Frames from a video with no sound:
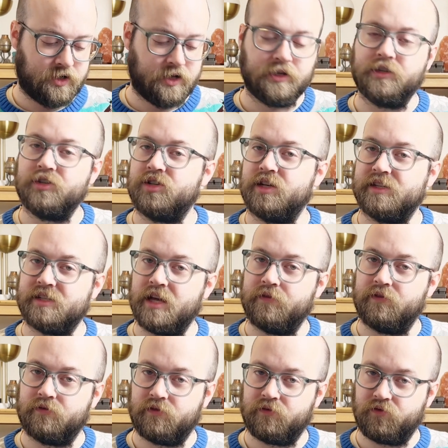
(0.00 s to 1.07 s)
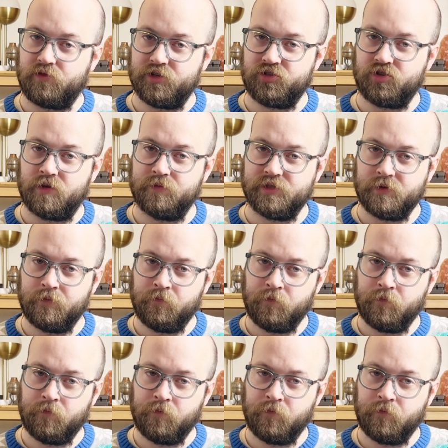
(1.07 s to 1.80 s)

and a G7 for 4 strums.